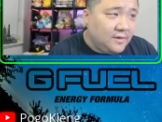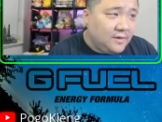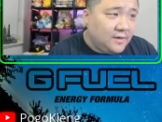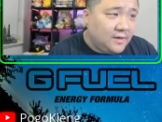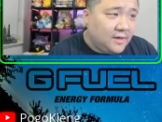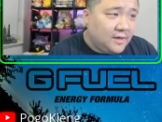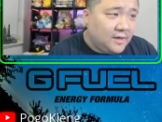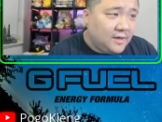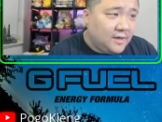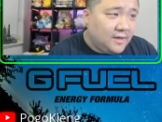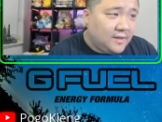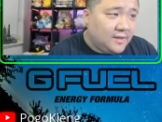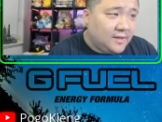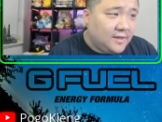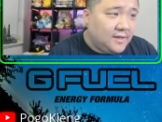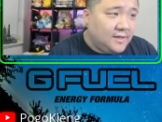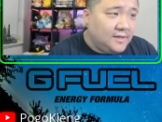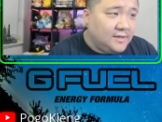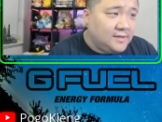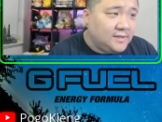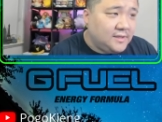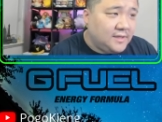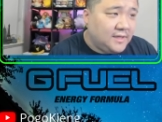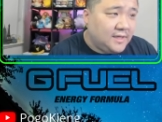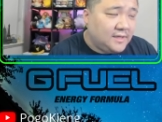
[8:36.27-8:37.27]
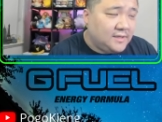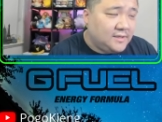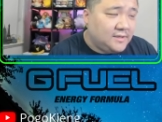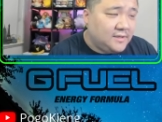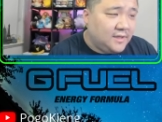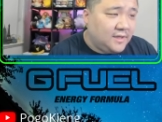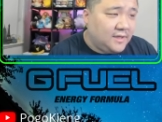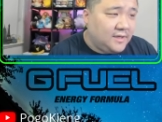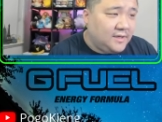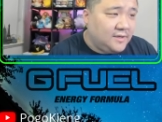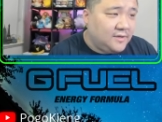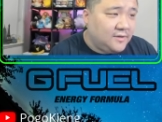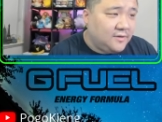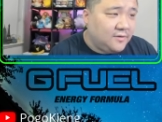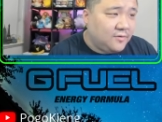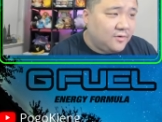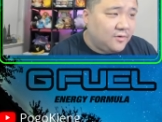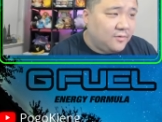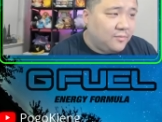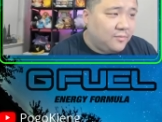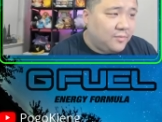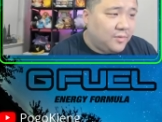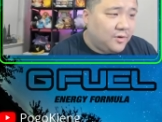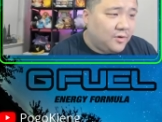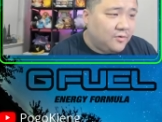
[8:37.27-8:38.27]
Uh, they need to get they need to throw
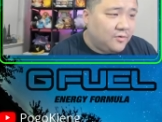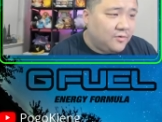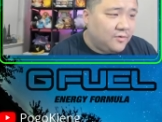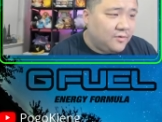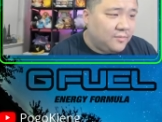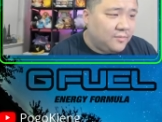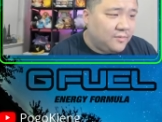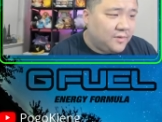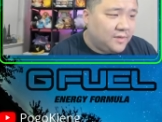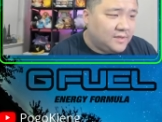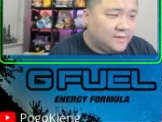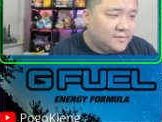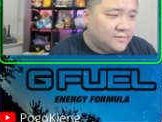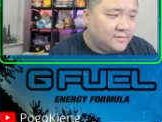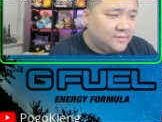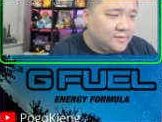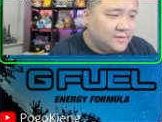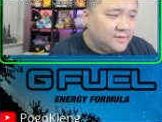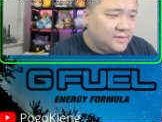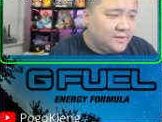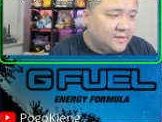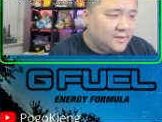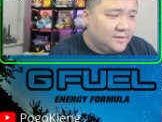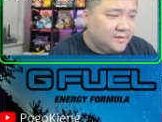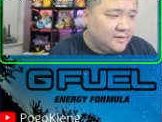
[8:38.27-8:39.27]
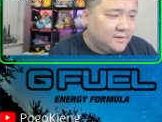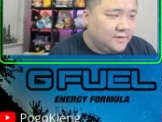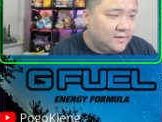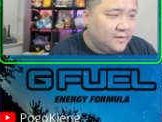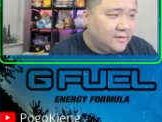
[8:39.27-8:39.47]
both blast burns here.